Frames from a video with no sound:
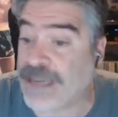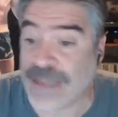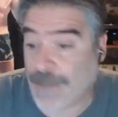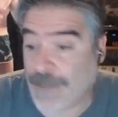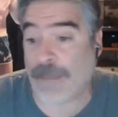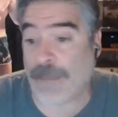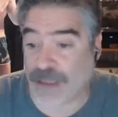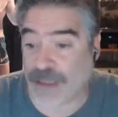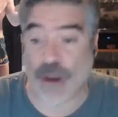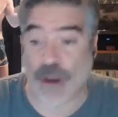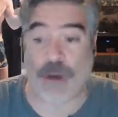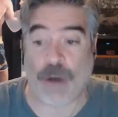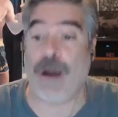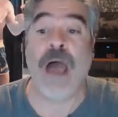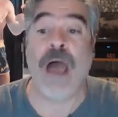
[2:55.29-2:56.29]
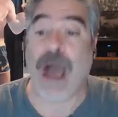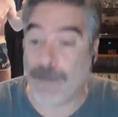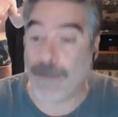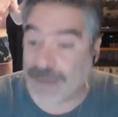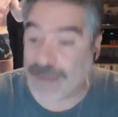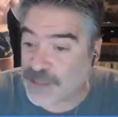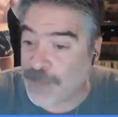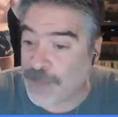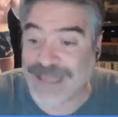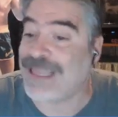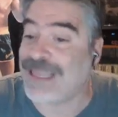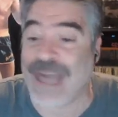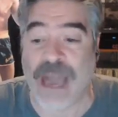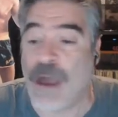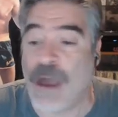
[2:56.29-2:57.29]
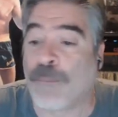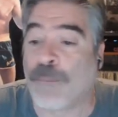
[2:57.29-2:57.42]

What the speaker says: Now, you know, I'm expecting that.